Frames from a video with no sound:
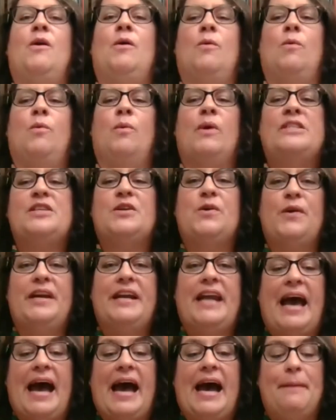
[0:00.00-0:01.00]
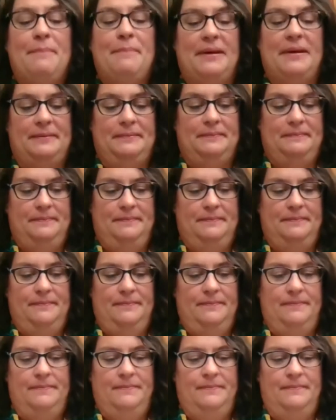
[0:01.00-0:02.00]
What's going to happen?
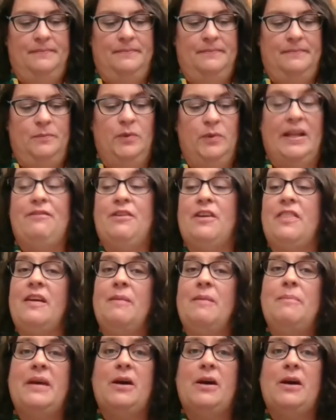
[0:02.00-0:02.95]
Will everything be